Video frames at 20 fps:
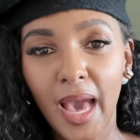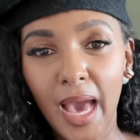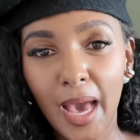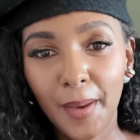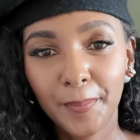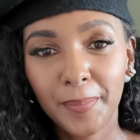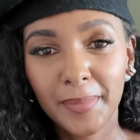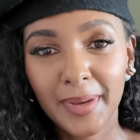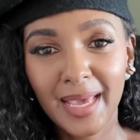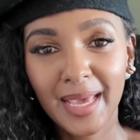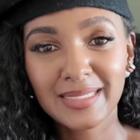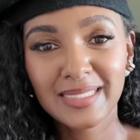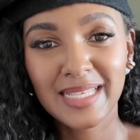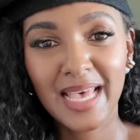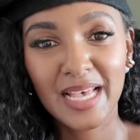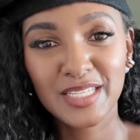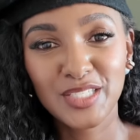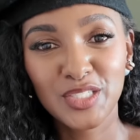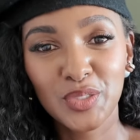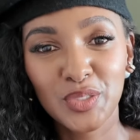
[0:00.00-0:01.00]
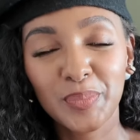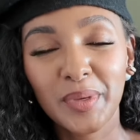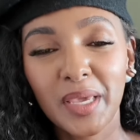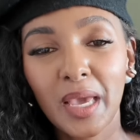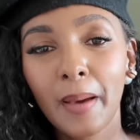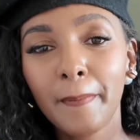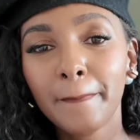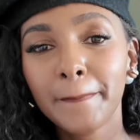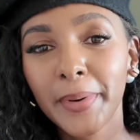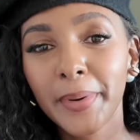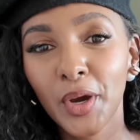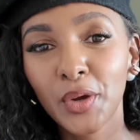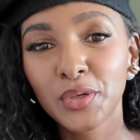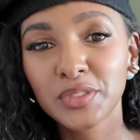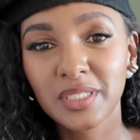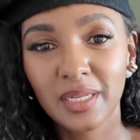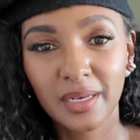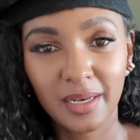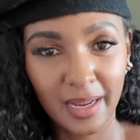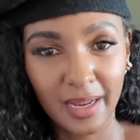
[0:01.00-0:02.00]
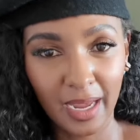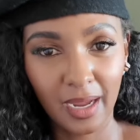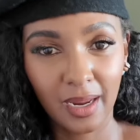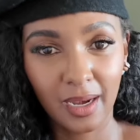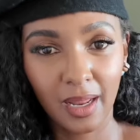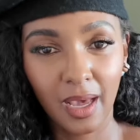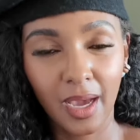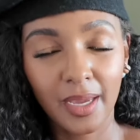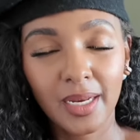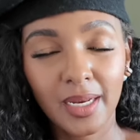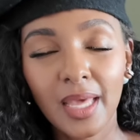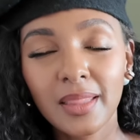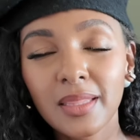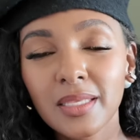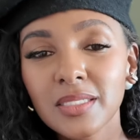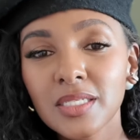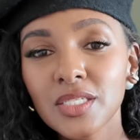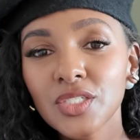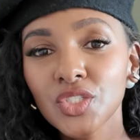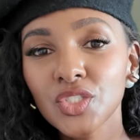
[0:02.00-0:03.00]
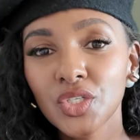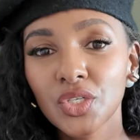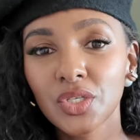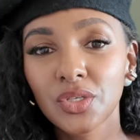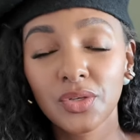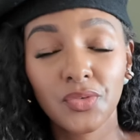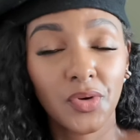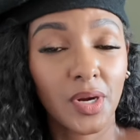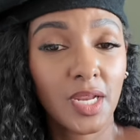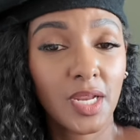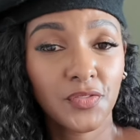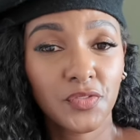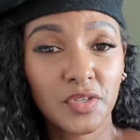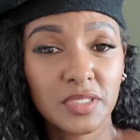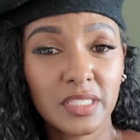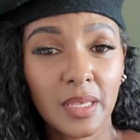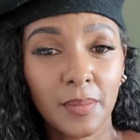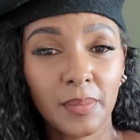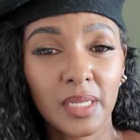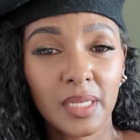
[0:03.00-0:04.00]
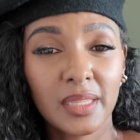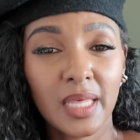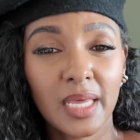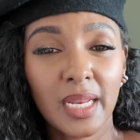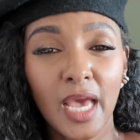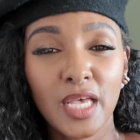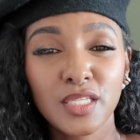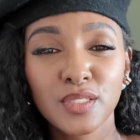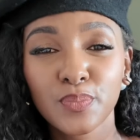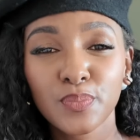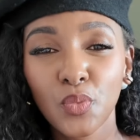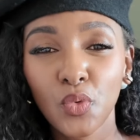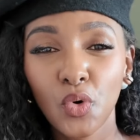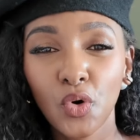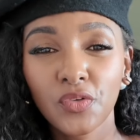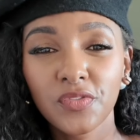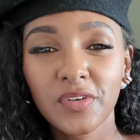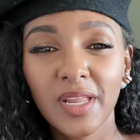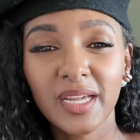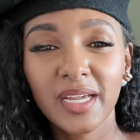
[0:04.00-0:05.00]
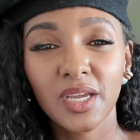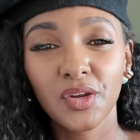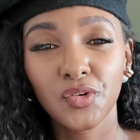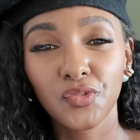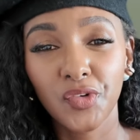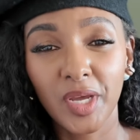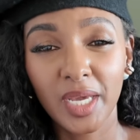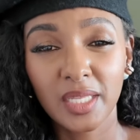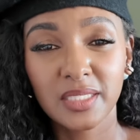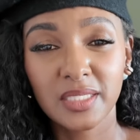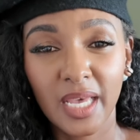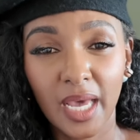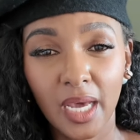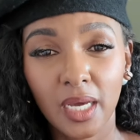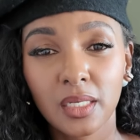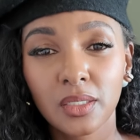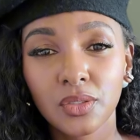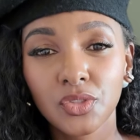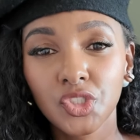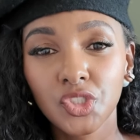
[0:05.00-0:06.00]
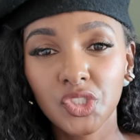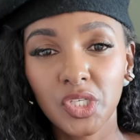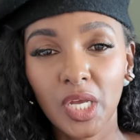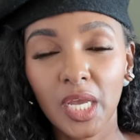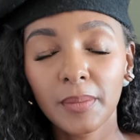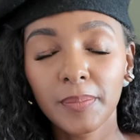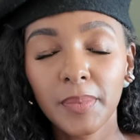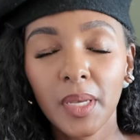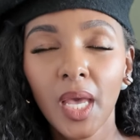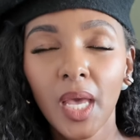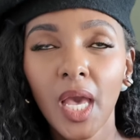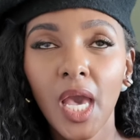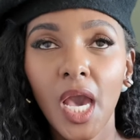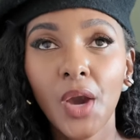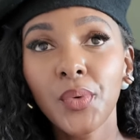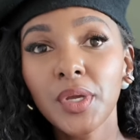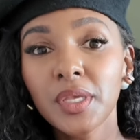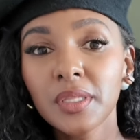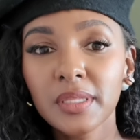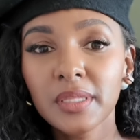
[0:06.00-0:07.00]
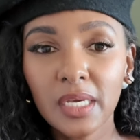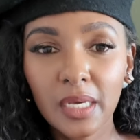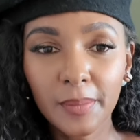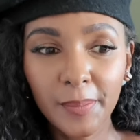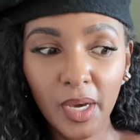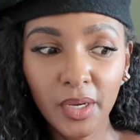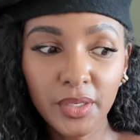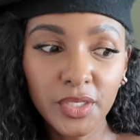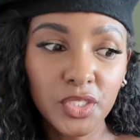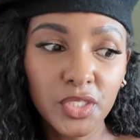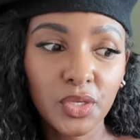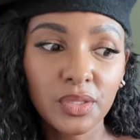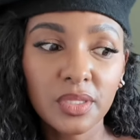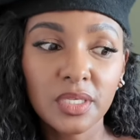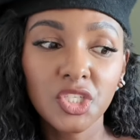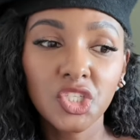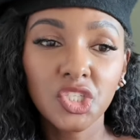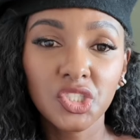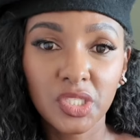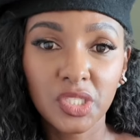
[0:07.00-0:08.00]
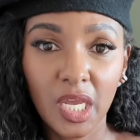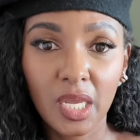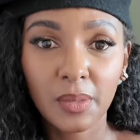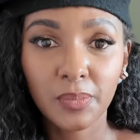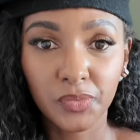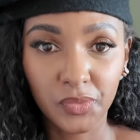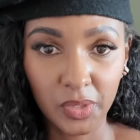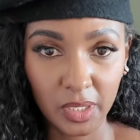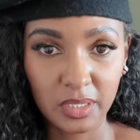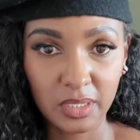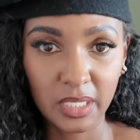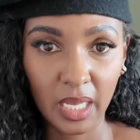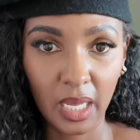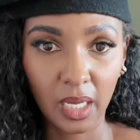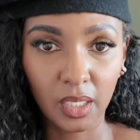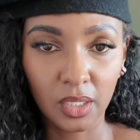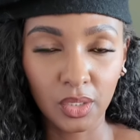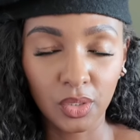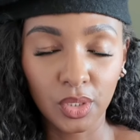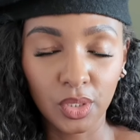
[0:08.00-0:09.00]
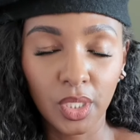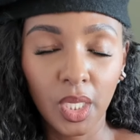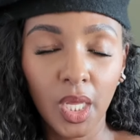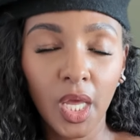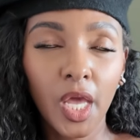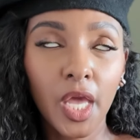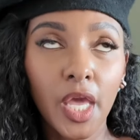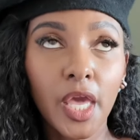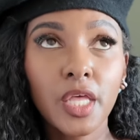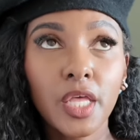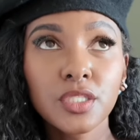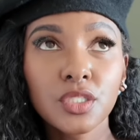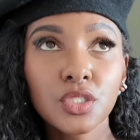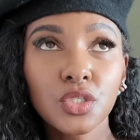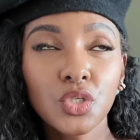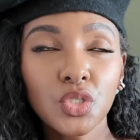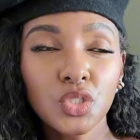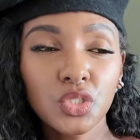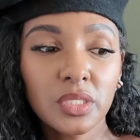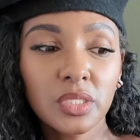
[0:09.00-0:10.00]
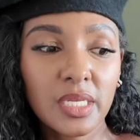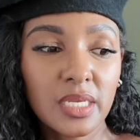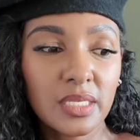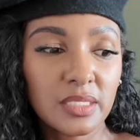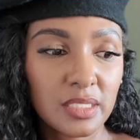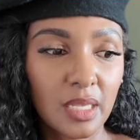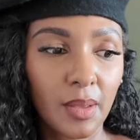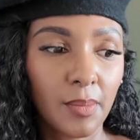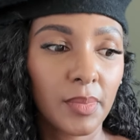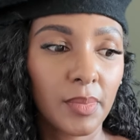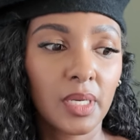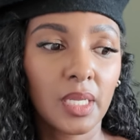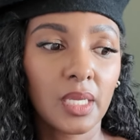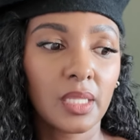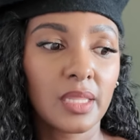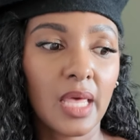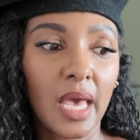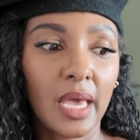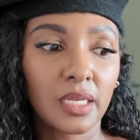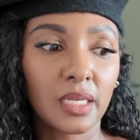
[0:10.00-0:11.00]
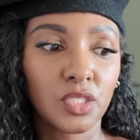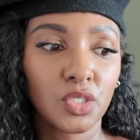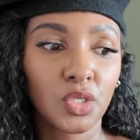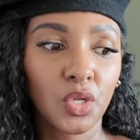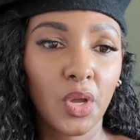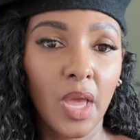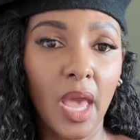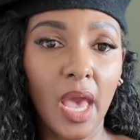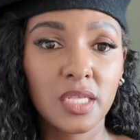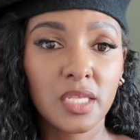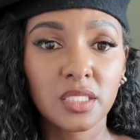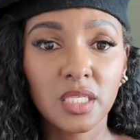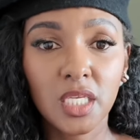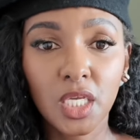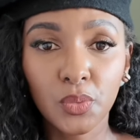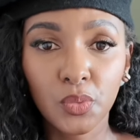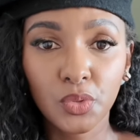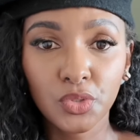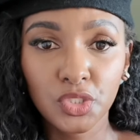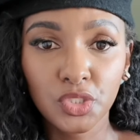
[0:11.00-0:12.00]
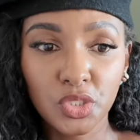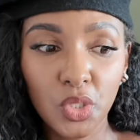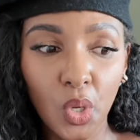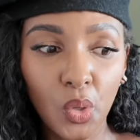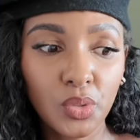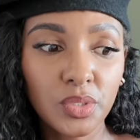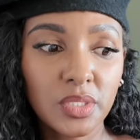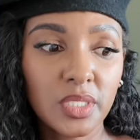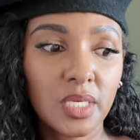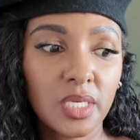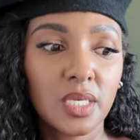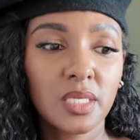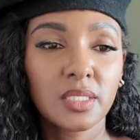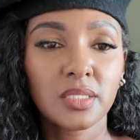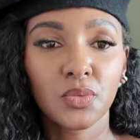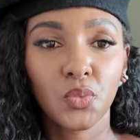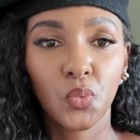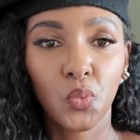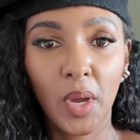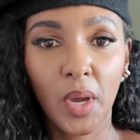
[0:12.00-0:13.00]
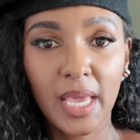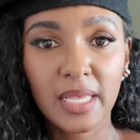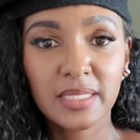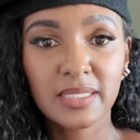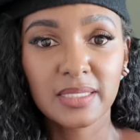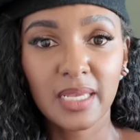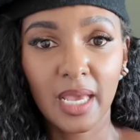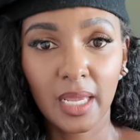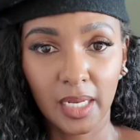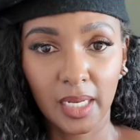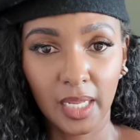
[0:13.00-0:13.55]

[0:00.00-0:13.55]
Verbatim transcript: Up next has to be a boat neckline and this is great for somebody that has more of like a rectangle shape. And when you think about, you know, the shape rectangle, it's usually somebody that, you know, has equal shoulders, waist, and